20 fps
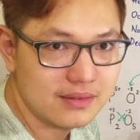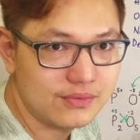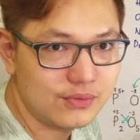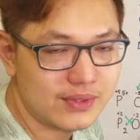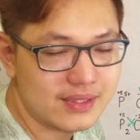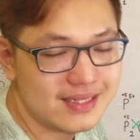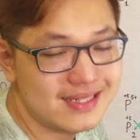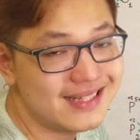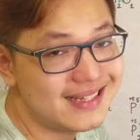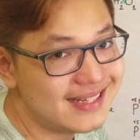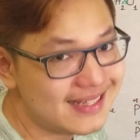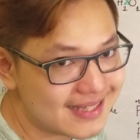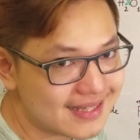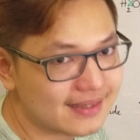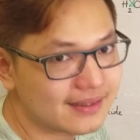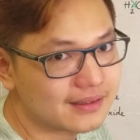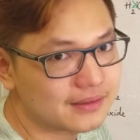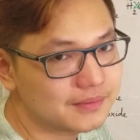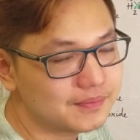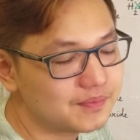with D
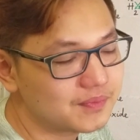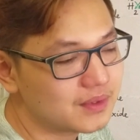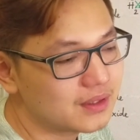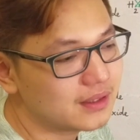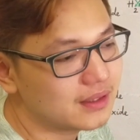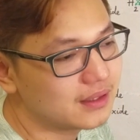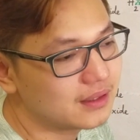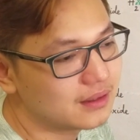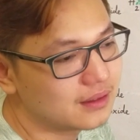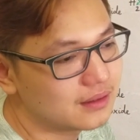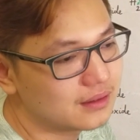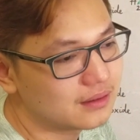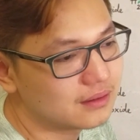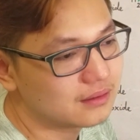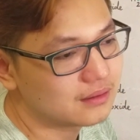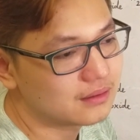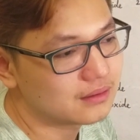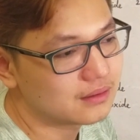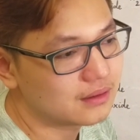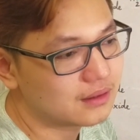sound
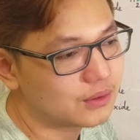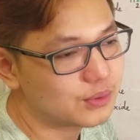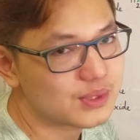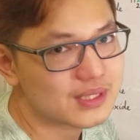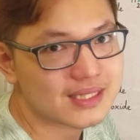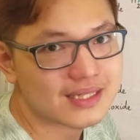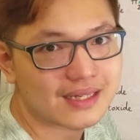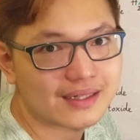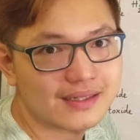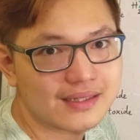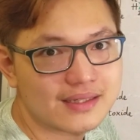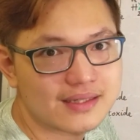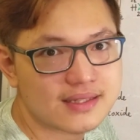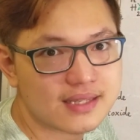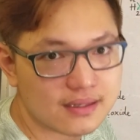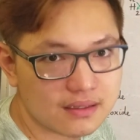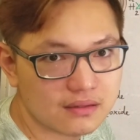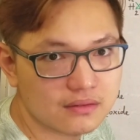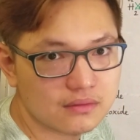and oxide